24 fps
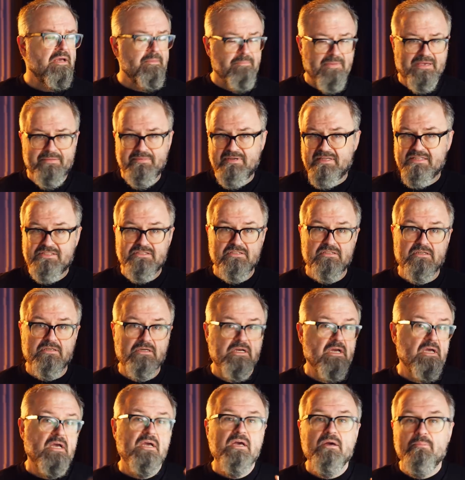Maybe it's a
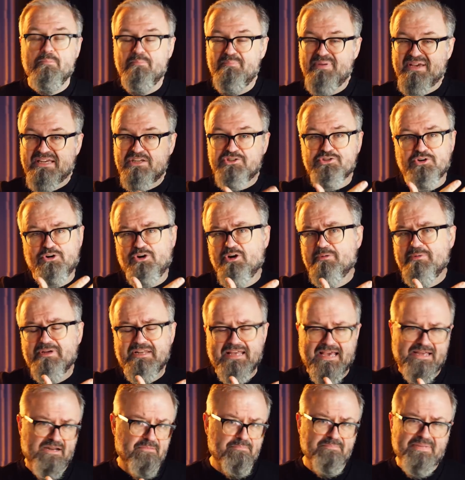big
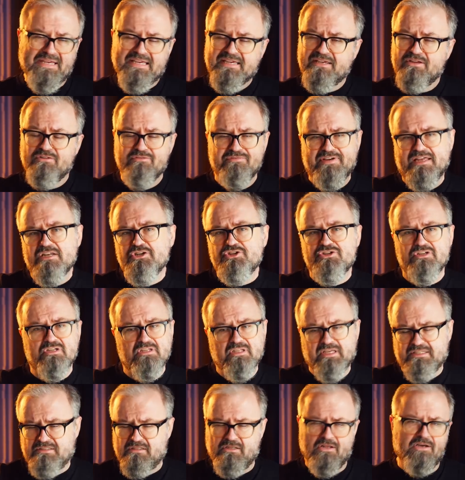tournament at a big convention
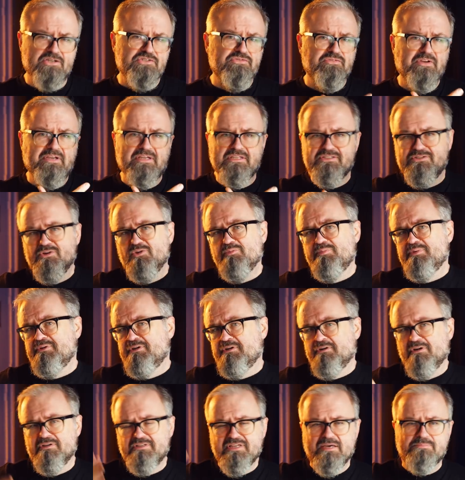like Las Vegas Open
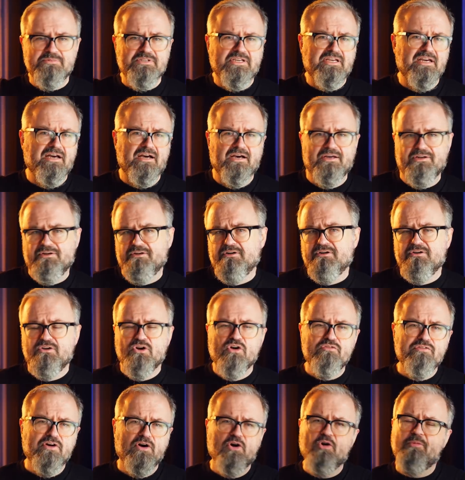or Adepticon or
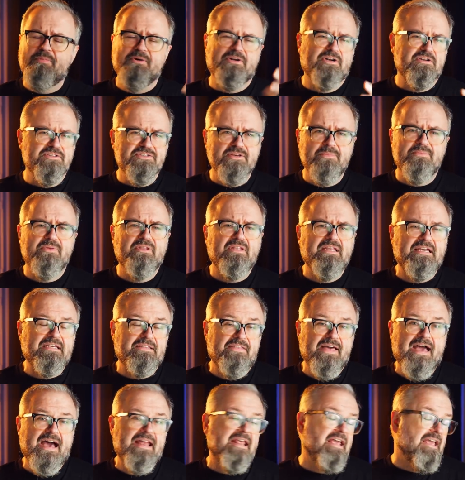Nova Open or something like
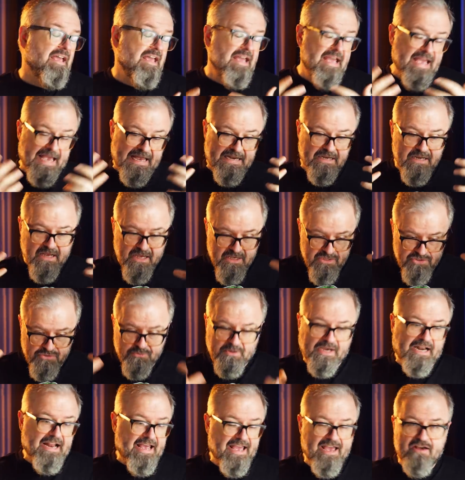that. And you
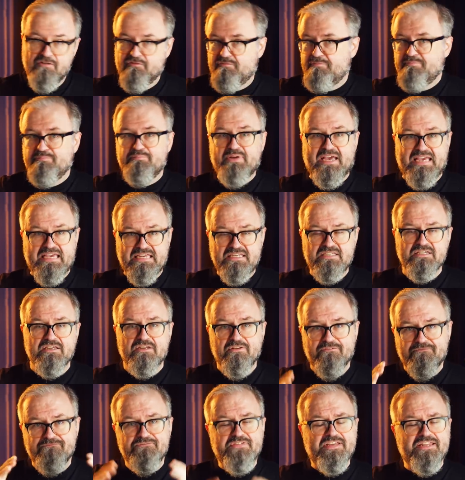got to have
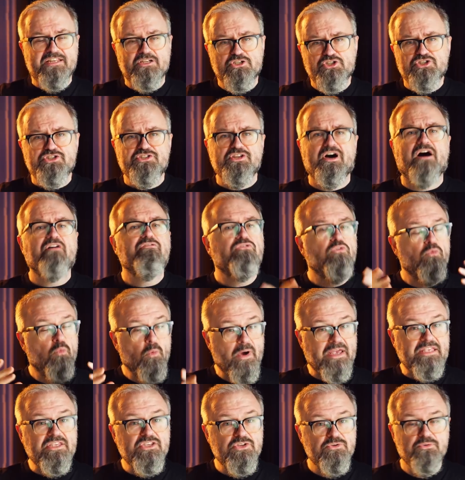painted, finished stuff
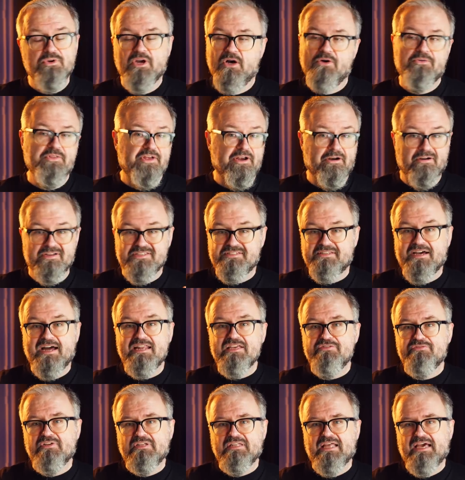when you go there. It's not
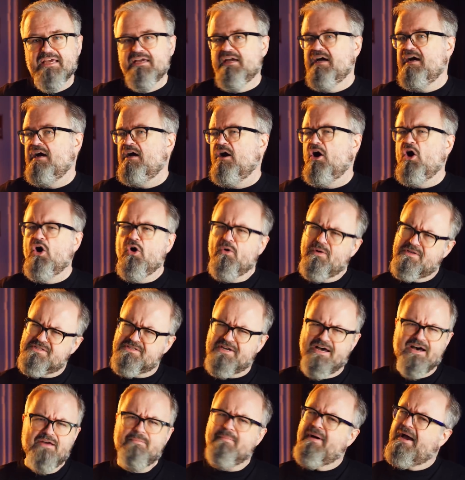even like, a, oh, it's
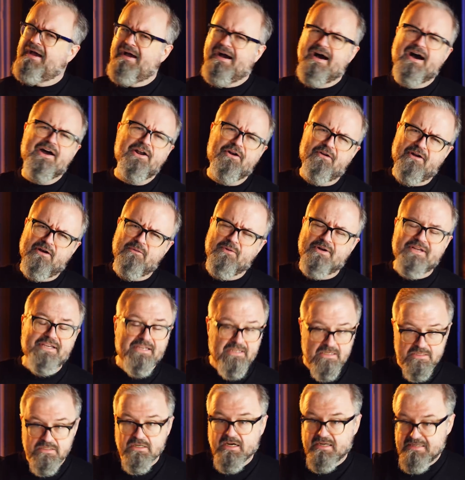on my honor. I want to
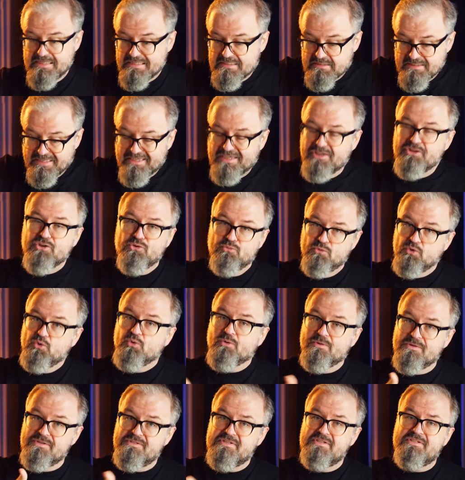get it done. It's like in the
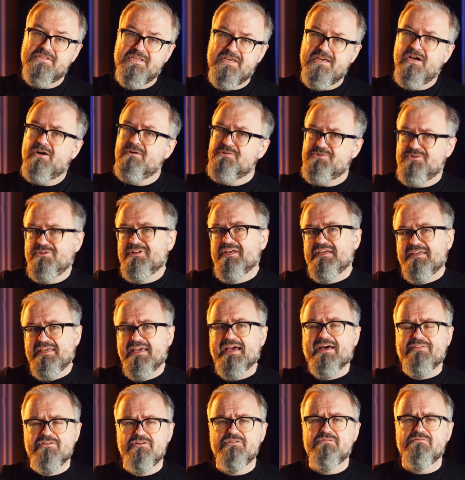rules. The TOs are like,
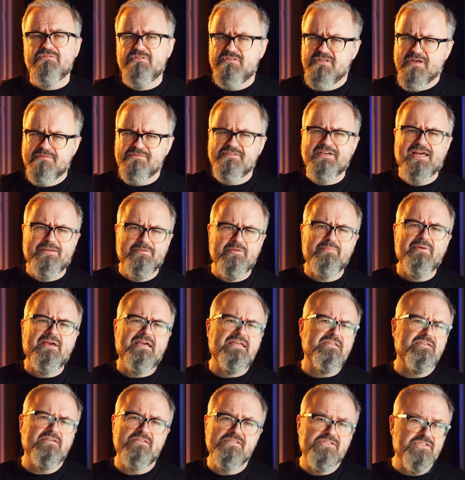yeah, your stuff's got to be
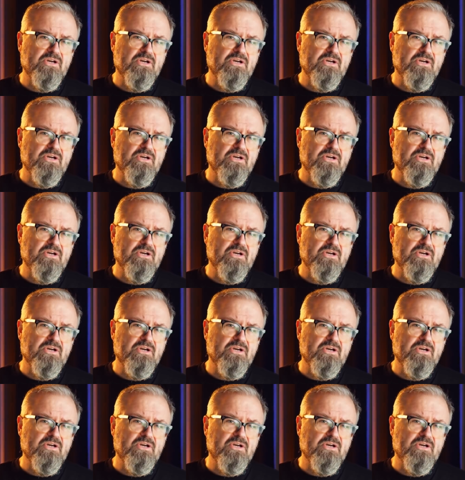painted.